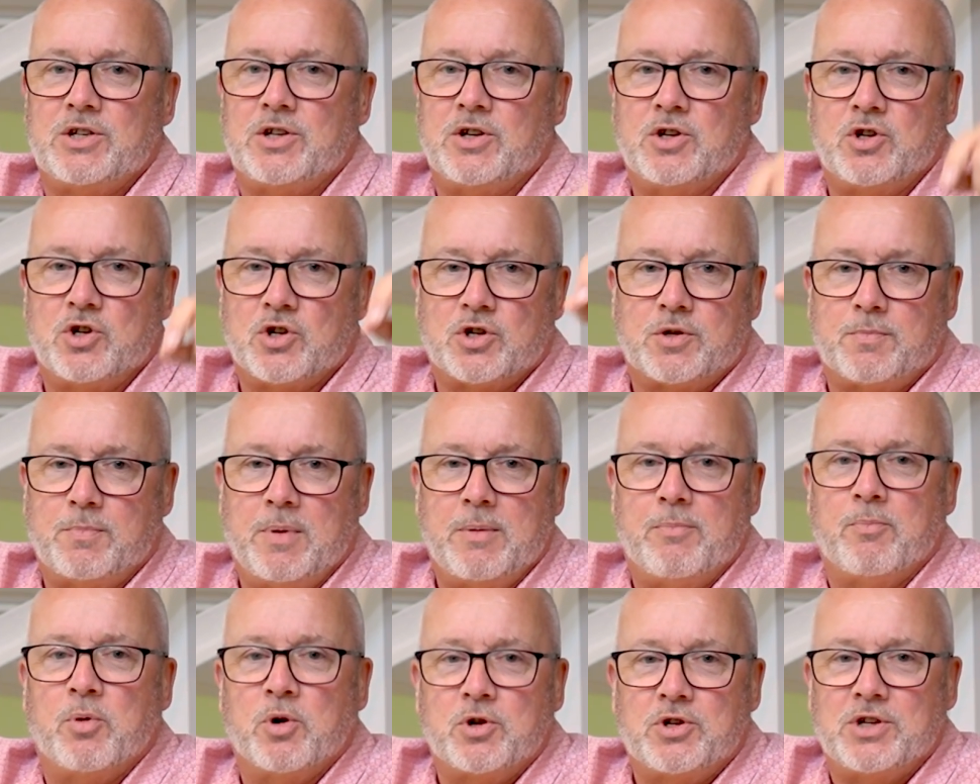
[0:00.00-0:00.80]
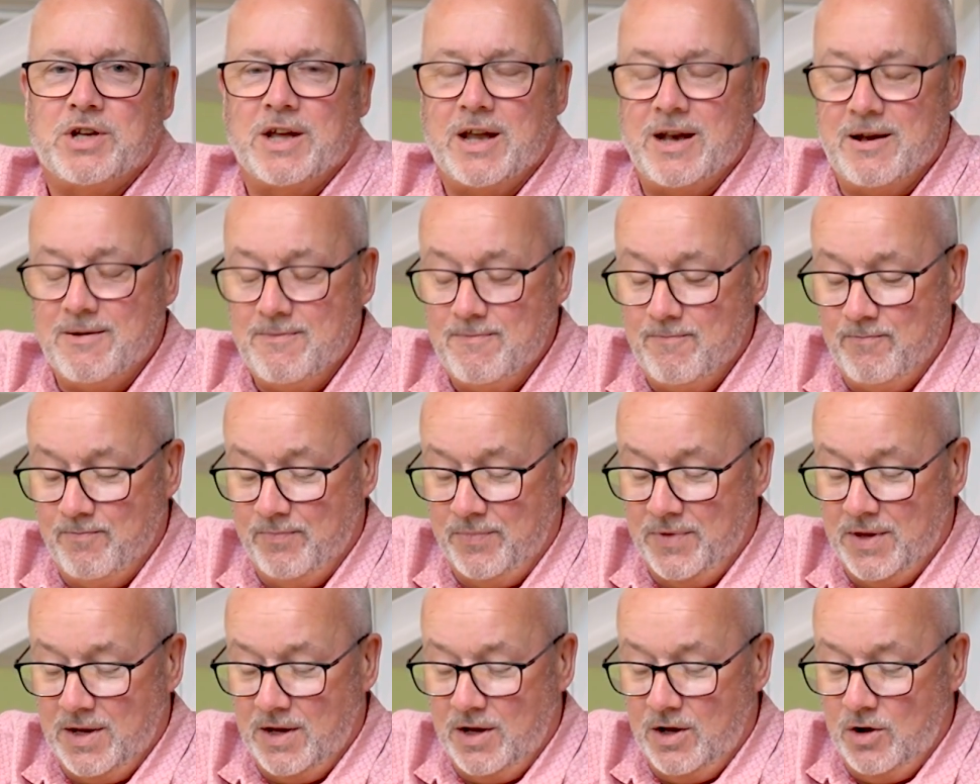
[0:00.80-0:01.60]
to just be put in
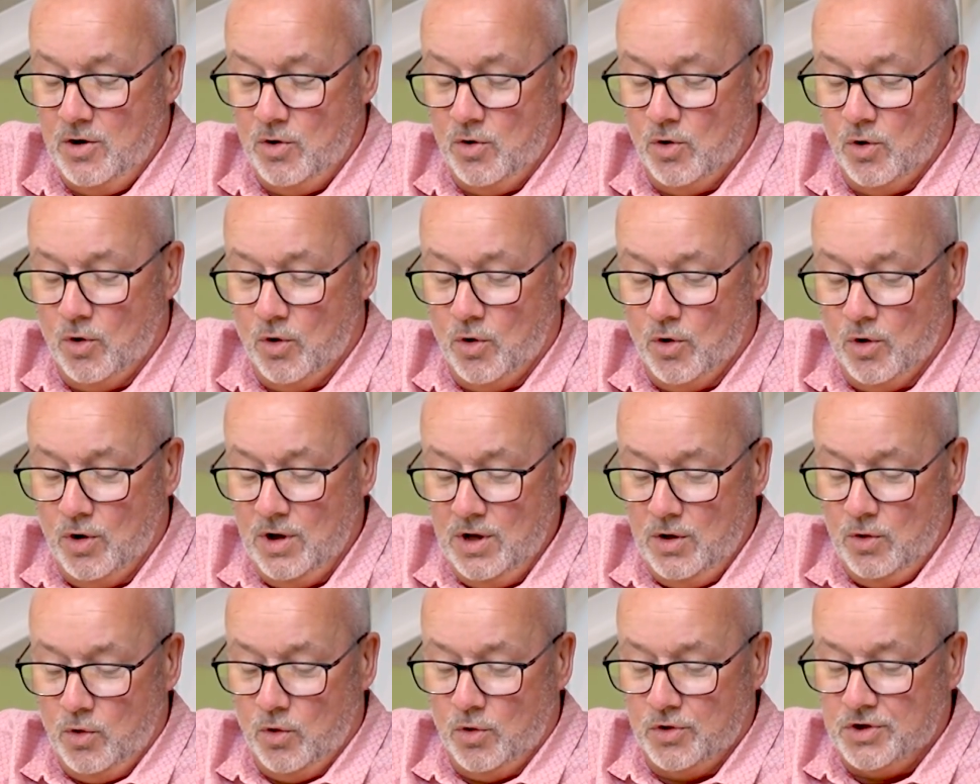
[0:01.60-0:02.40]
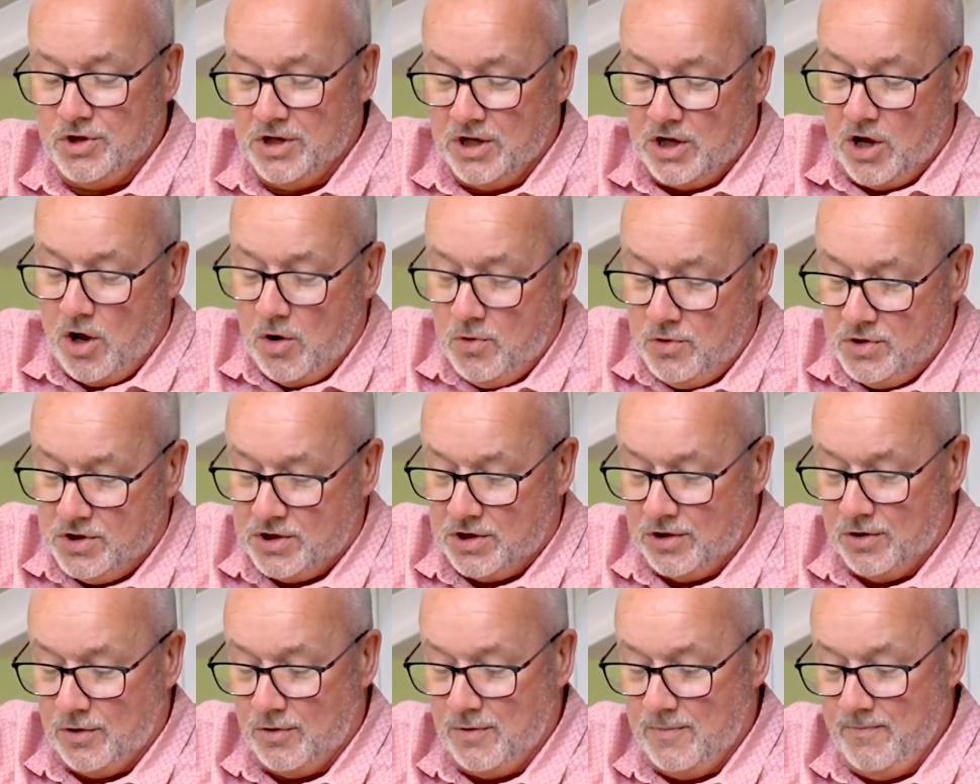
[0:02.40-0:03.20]
or to go
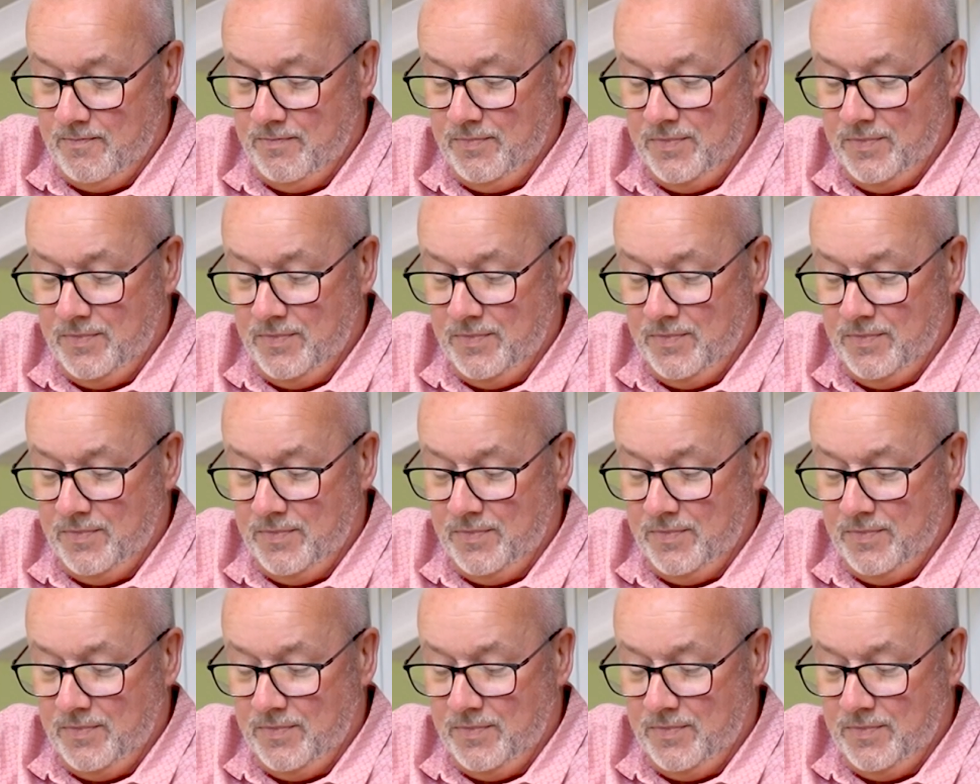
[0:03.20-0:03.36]
to,